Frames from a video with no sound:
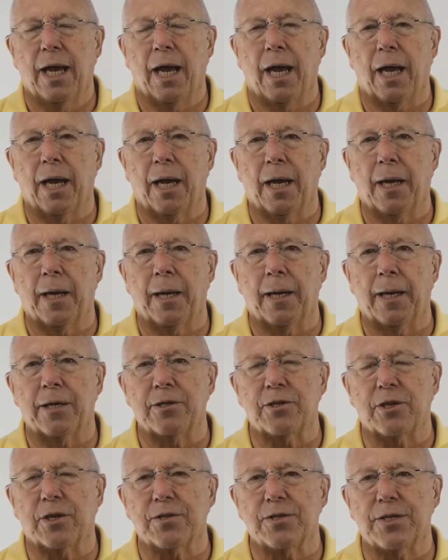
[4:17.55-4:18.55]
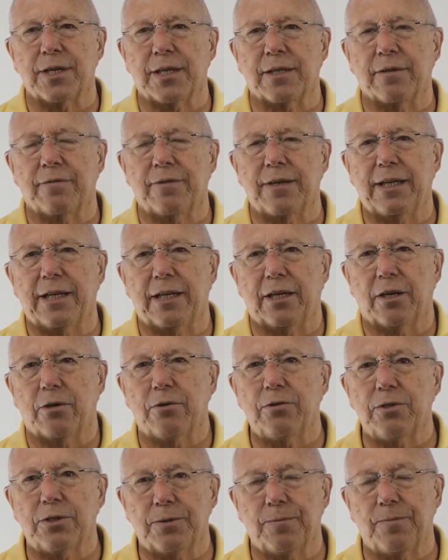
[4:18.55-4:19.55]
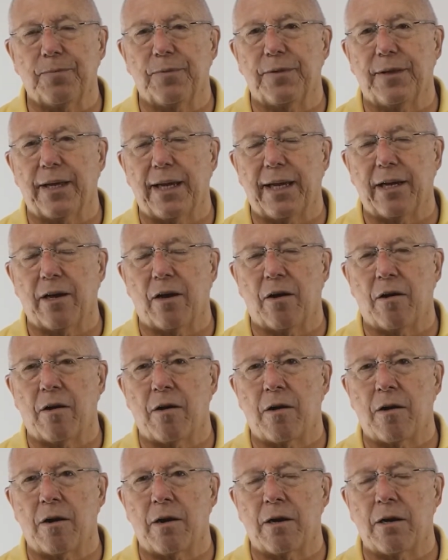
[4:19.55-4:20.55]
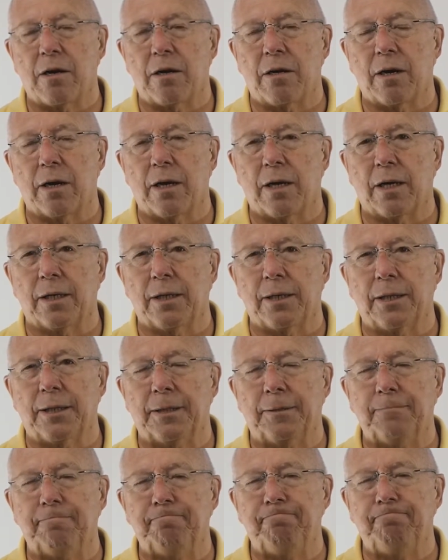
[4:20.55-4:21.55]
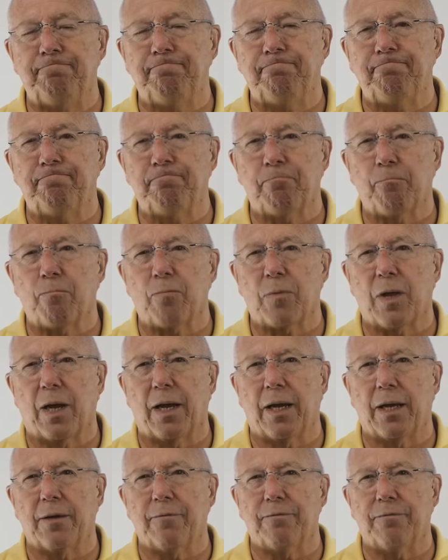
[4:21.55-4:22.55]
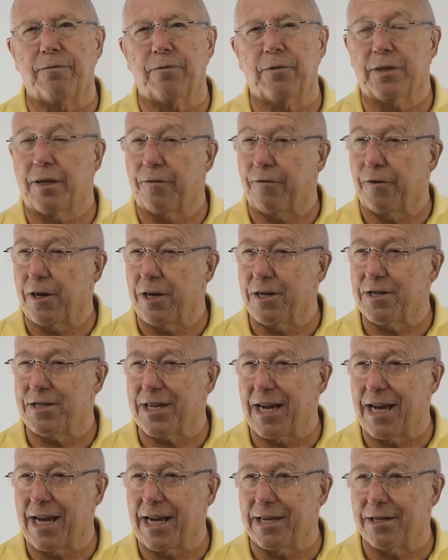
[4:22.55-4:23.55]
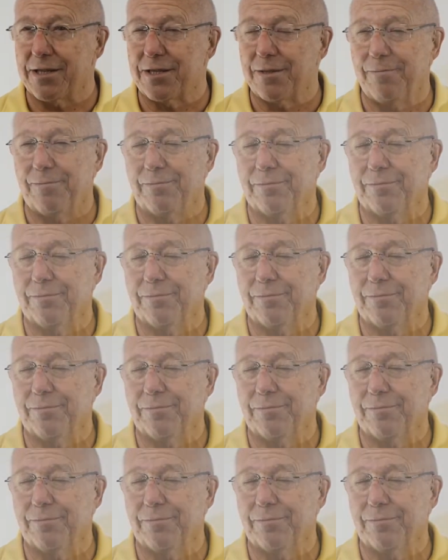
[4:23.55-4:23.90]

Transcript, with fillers: Uh, as you can see in the videos, they are um, different in size.